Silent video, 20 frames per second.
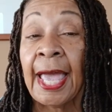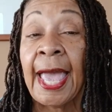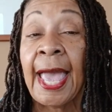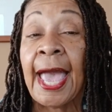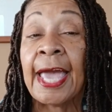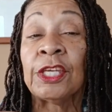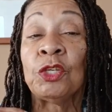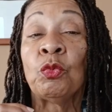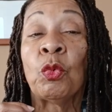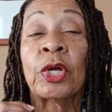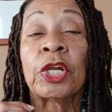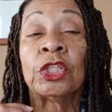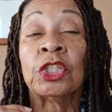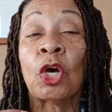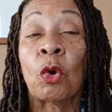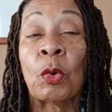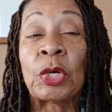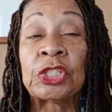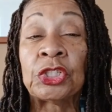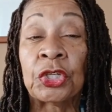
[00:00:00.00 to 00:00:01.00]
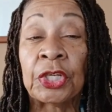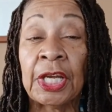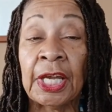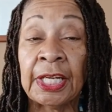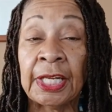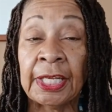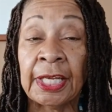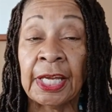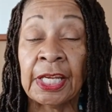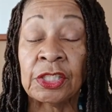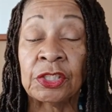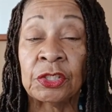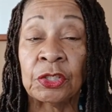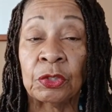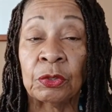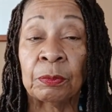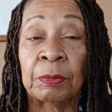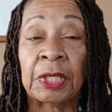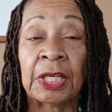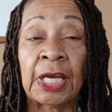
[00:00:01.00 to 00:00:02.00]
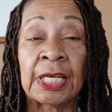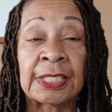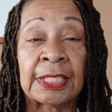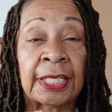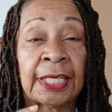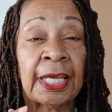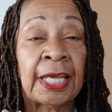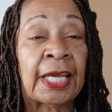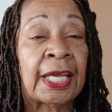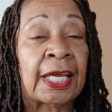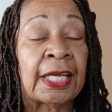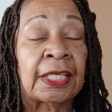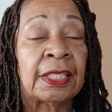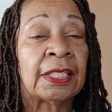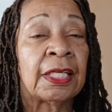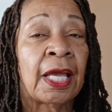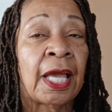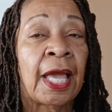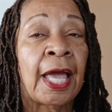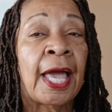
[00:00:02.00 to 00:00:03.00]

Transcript: and you want to know what you're getting into, because again,